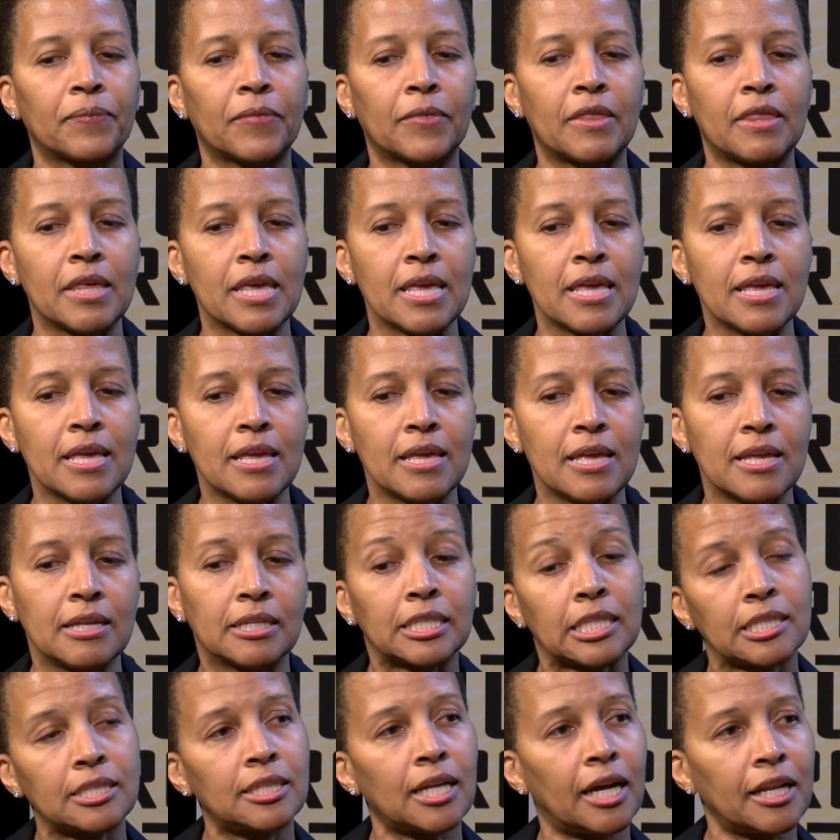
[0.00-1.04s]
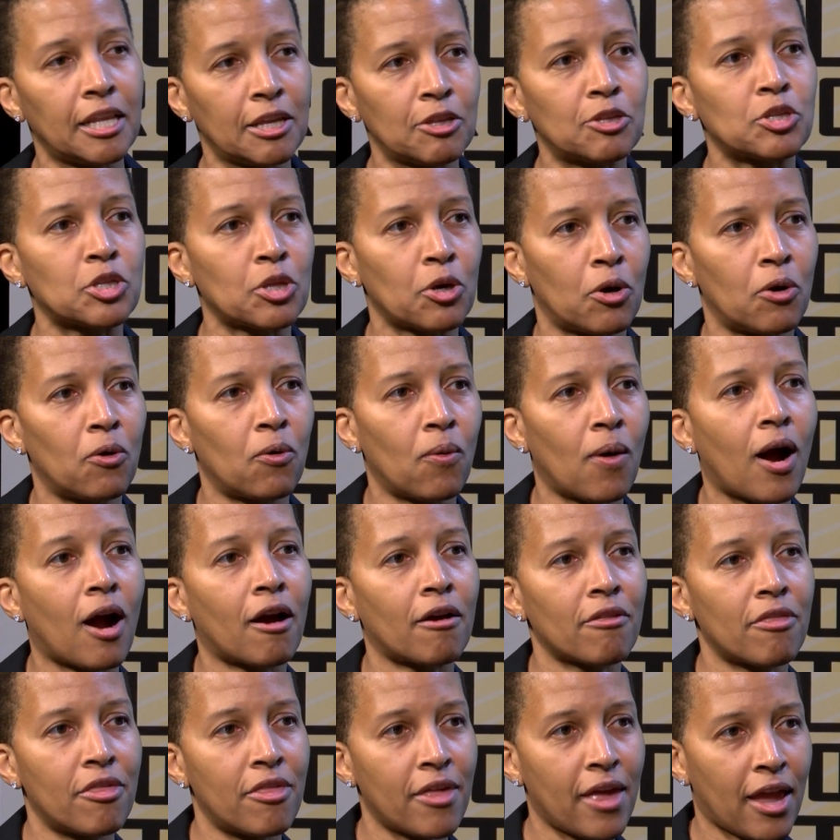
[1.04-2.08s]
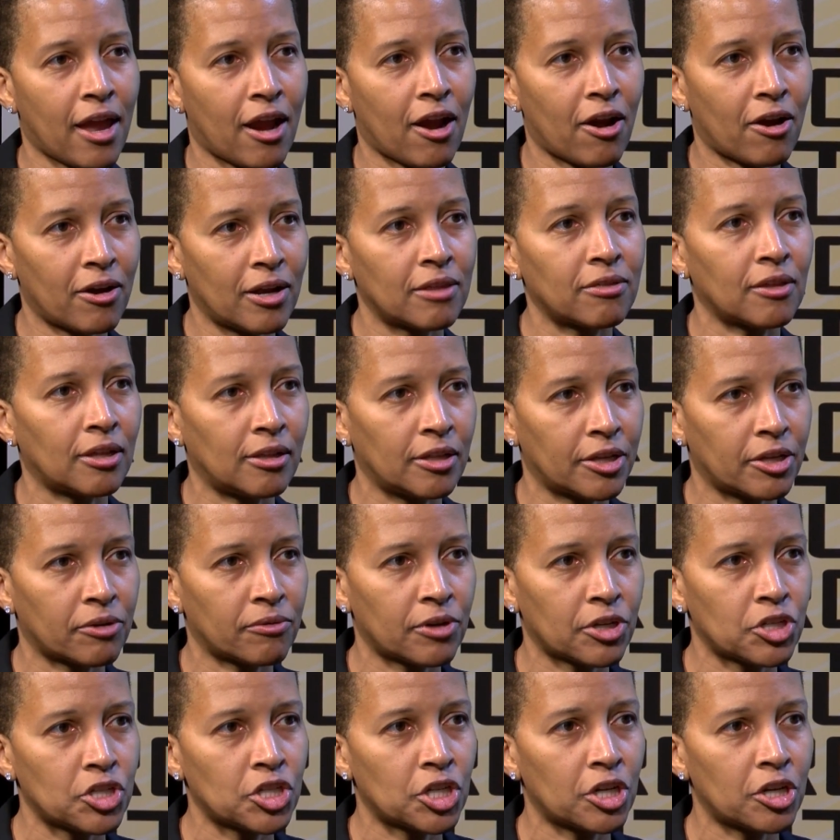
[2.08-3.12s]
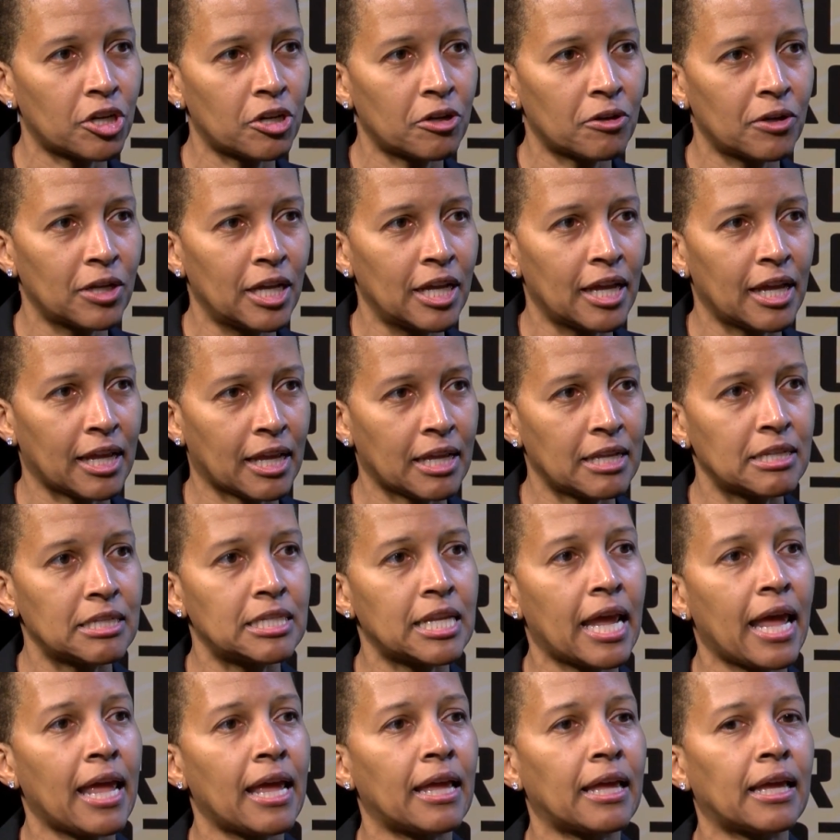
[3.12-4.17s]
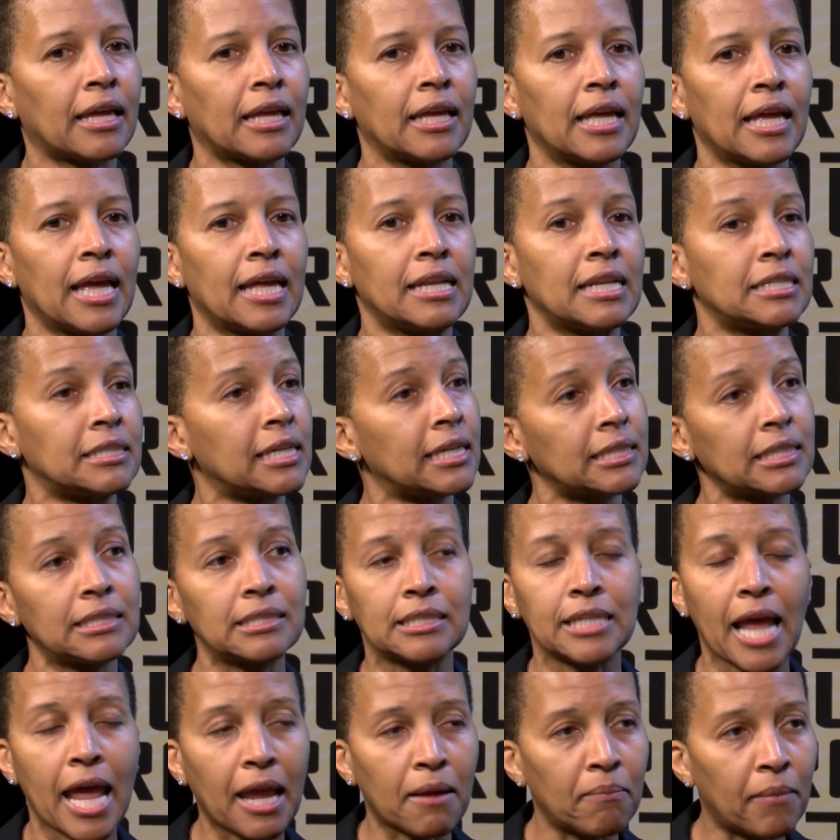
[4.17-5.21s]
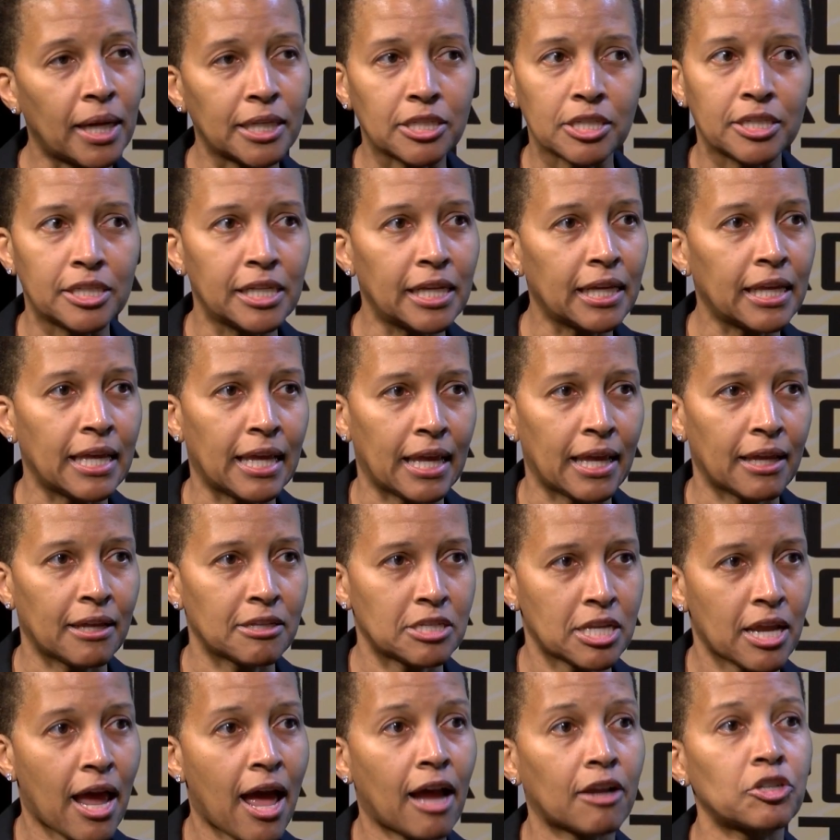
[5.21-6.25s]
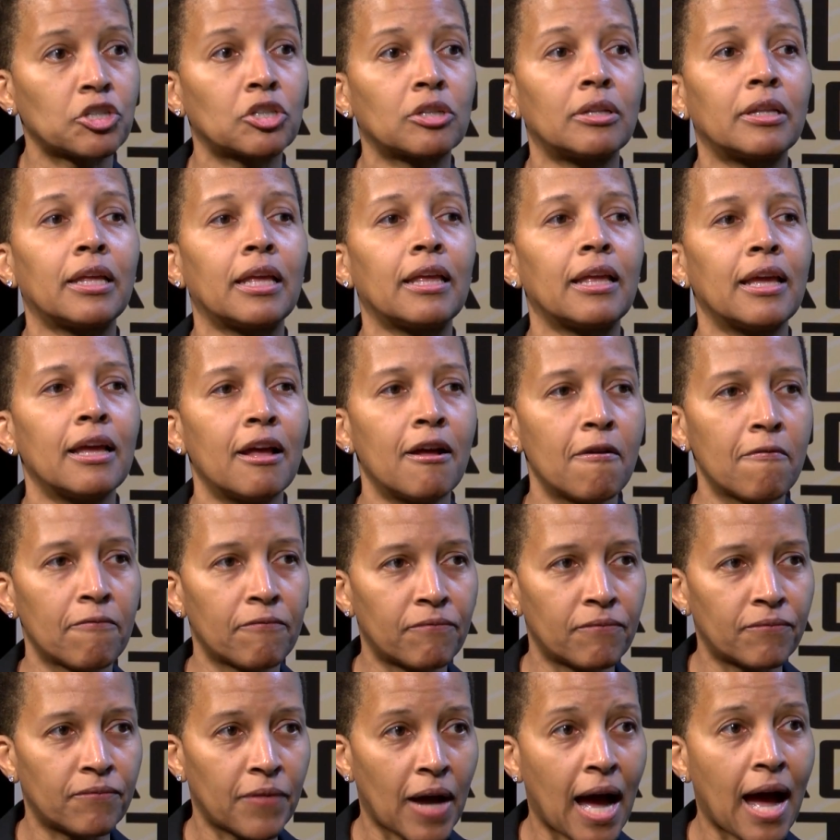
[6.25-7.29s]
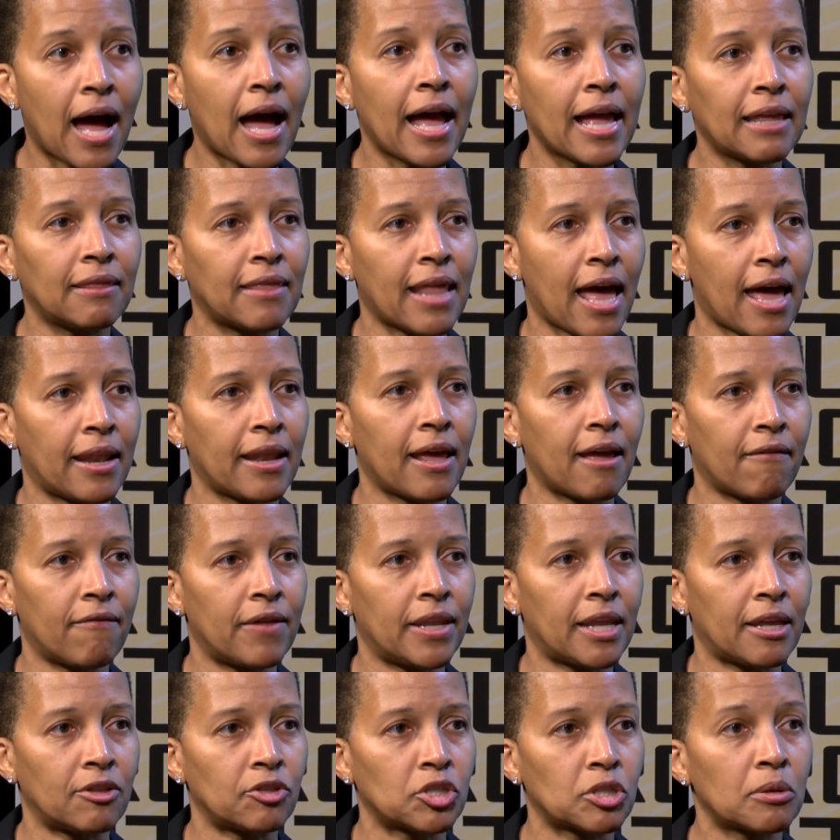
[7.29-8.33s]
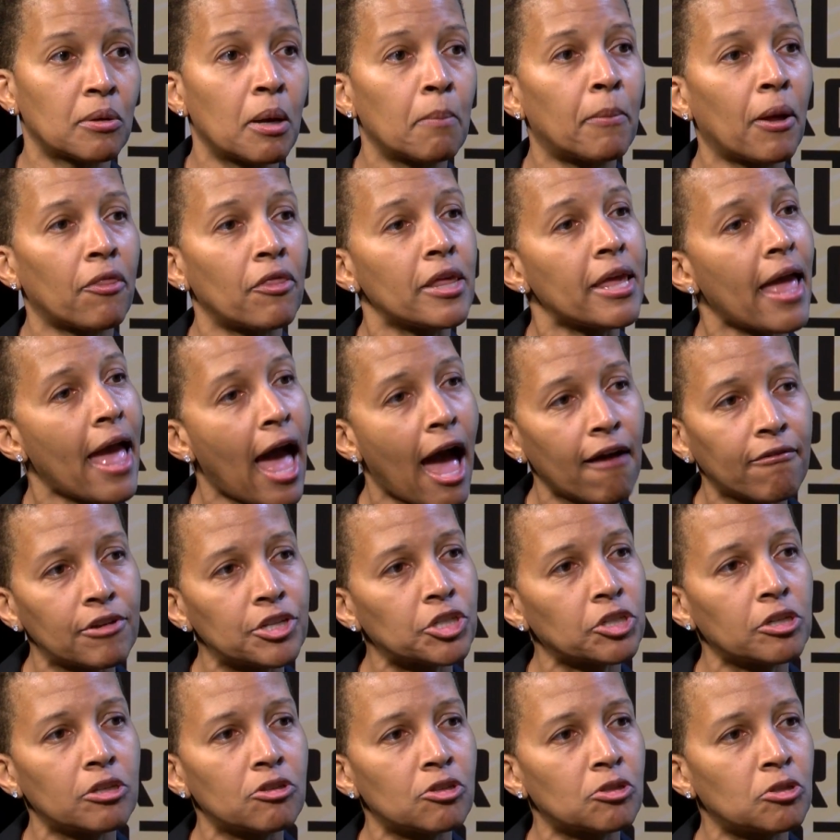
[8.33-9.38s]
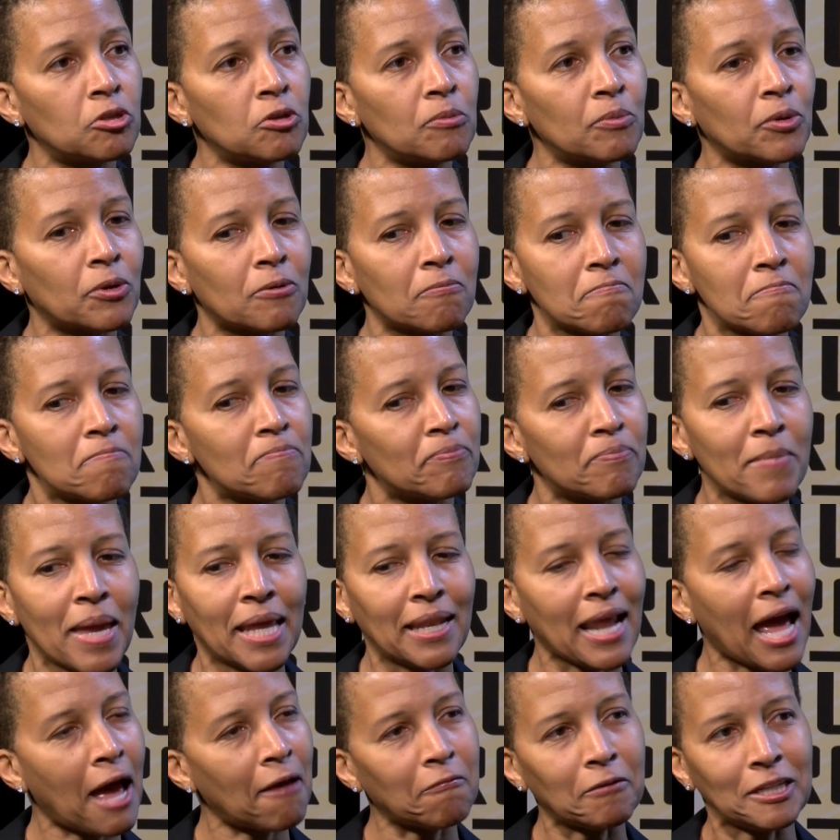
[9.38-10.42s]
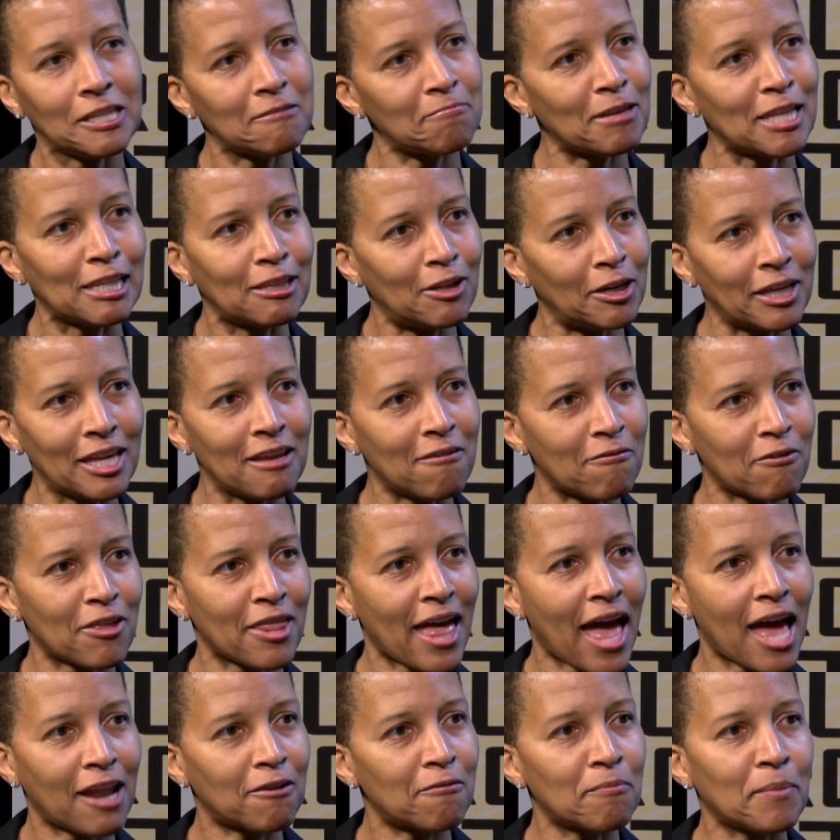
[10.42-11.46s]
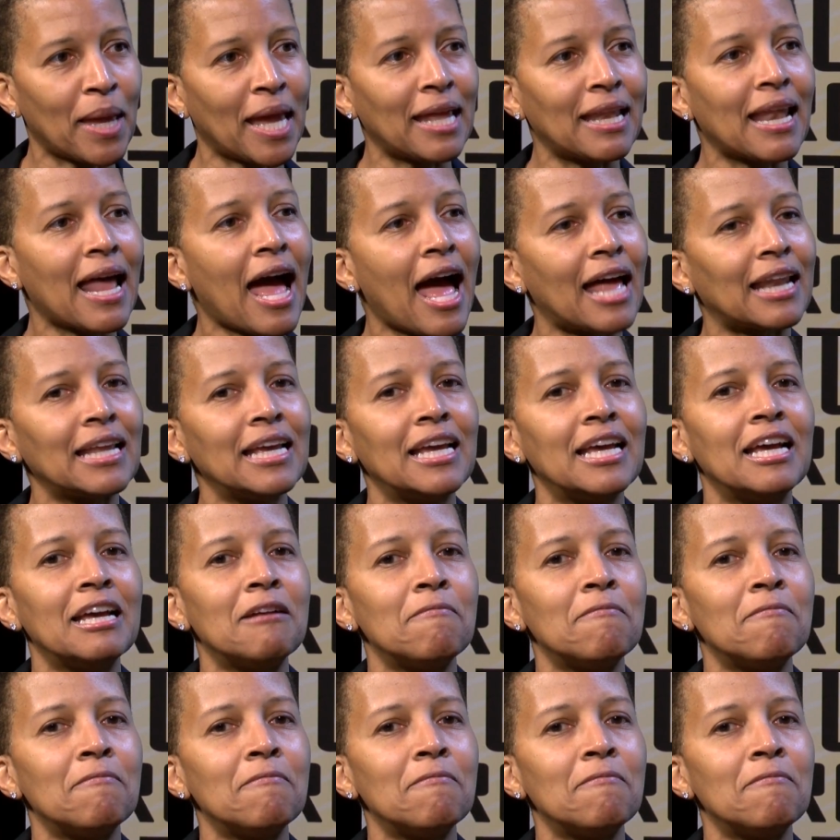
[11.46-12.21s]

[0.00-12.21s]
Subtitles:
The studies, though, are there in the literature. It doesn't take much digging to actually find that evidence, but the average consumer may not really be looking for that, or may not